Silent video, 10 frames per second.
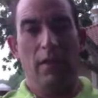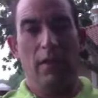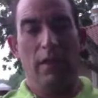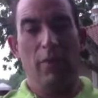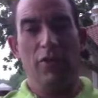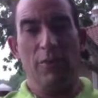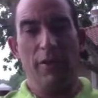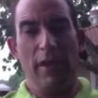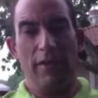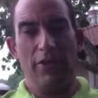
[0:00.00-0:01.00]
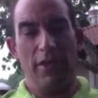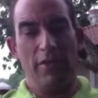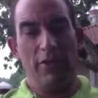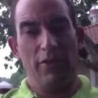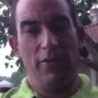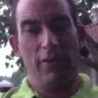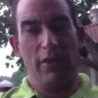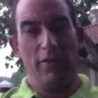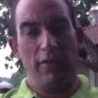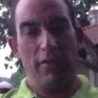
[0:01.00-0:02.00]
Once you're back, change, cool
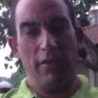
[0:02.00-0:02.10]
down,